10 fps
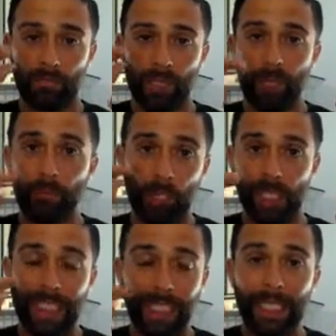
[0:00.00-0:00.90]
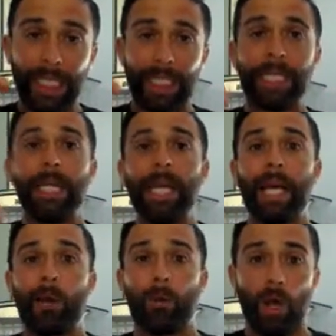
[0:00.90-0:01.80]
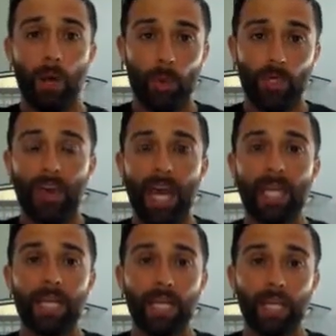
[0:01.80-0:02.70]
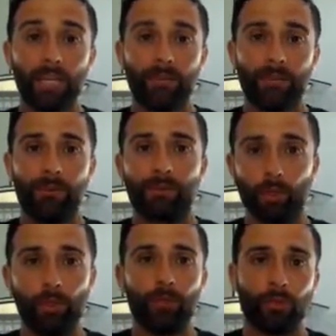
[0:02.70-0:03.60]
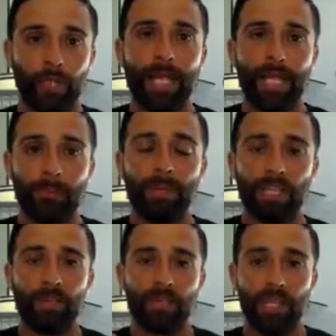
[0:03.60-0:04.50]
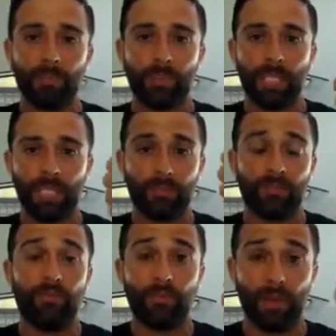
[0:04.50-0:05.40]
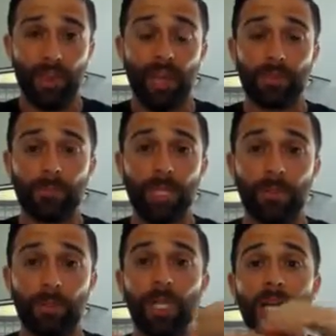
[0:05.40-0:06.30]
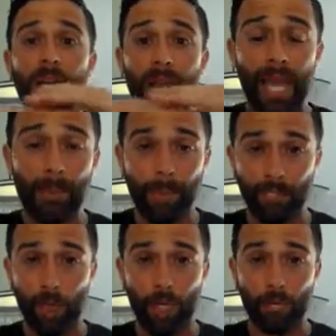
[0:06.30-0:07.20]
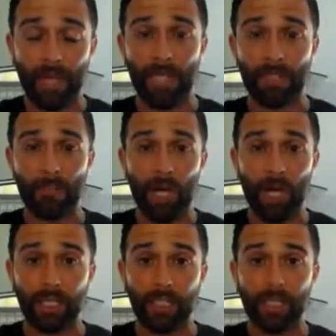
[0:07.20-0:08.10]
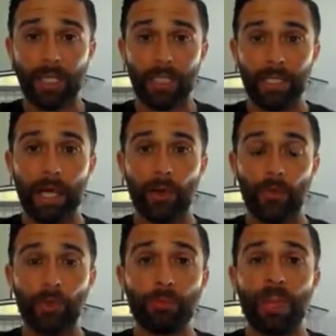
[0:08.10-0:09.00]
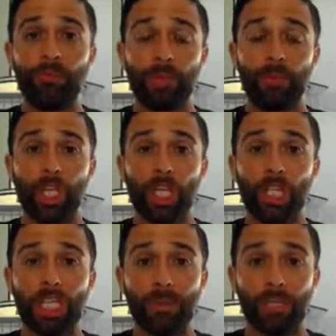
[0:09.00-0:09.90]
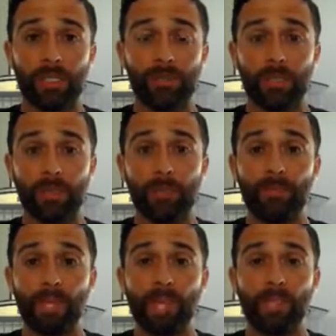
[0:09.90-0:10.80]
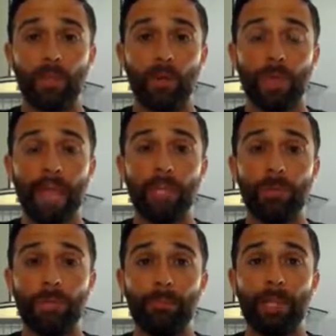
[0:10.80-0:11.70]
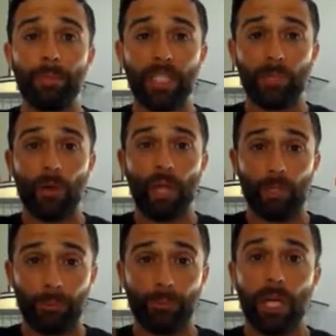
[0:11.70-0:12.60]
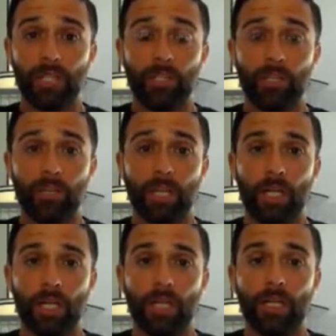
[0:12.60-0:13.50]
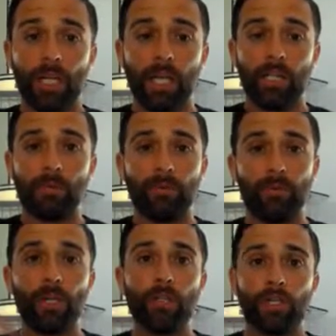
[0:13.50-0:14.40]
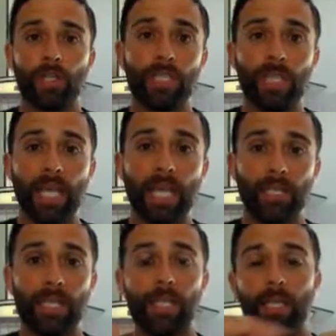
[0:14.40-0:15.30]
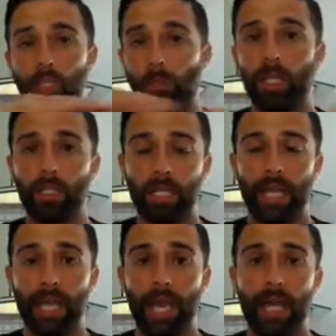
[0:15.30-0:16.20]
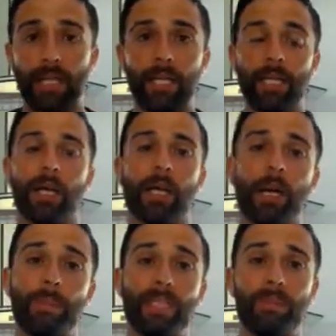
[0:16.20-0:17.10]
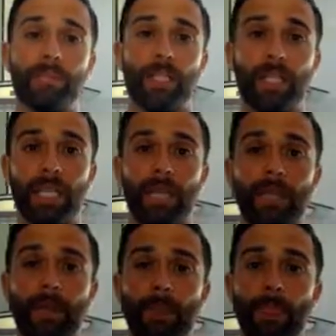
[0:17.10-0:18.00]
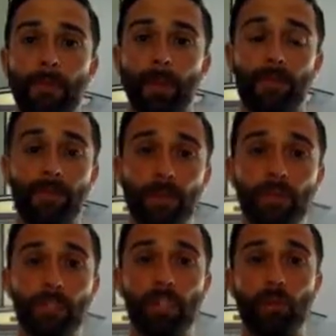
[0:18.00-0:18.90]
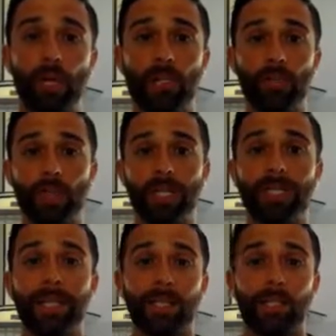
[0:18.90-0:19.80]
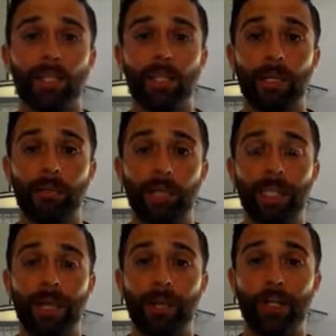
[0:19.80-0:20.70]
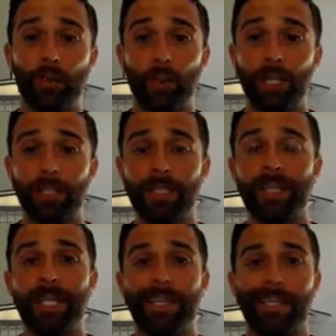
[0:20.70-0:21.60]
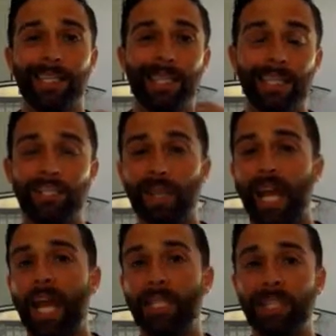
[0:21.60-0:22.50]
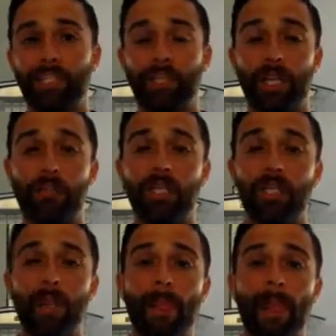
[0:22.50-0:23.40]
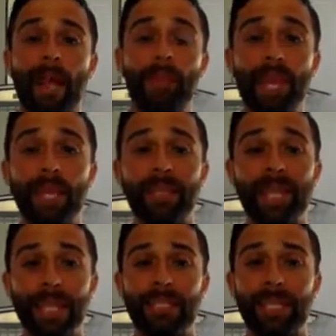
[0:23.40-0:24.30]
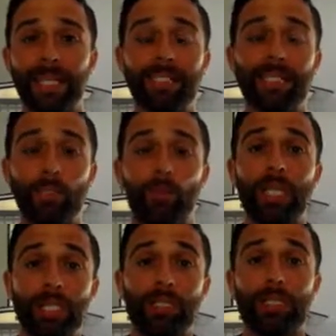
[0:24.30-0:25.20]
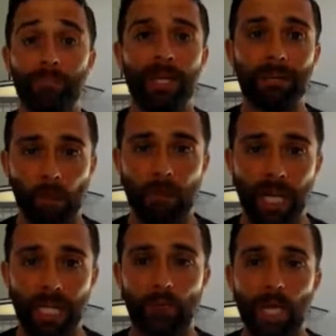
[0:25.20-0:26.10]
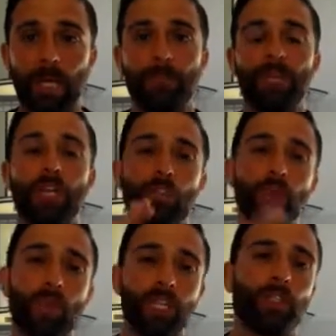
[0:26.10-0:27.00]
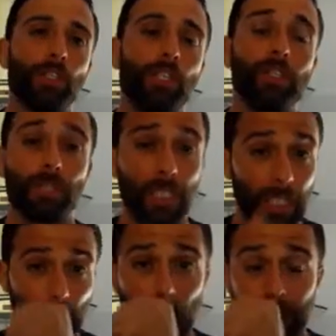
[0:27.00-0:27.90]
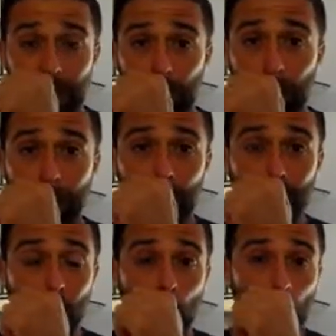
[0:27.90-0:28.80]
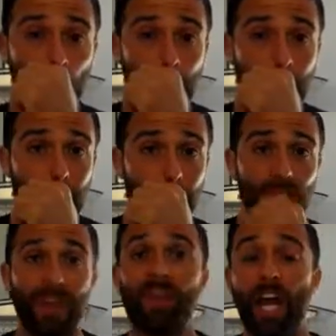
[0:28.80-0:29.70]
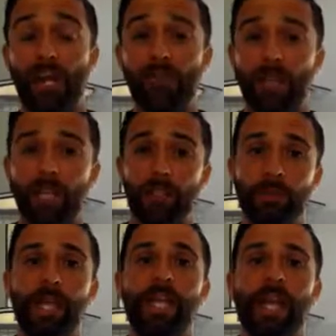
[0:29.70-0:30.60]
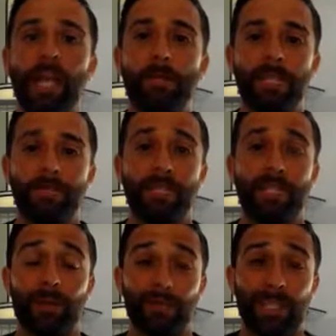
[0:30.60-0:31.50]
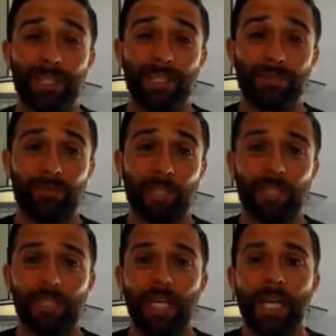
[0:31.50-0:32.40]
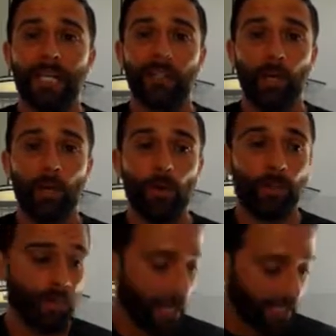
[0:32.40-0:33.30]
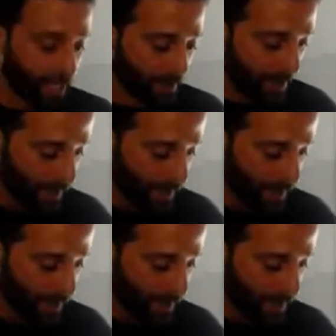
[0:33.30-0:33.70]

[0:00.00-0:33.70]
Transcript: people are clicking when you've had enough proof or like a big enough sample size of 1,000 people, AMS will automatically pause. Now, those may have been really good keywords for you. So that could be a big reason why your impressions have gone down. So before you start scaling, you want to look at that. But definitely one of the first things you want to do is start doubling down on your winners, test your ad, test your image. And then the next thing is you need to spend more money, right? So you want to start looking for keywords that are going to be more, have higher volume. And AMS makes that really easy for us. So that's some of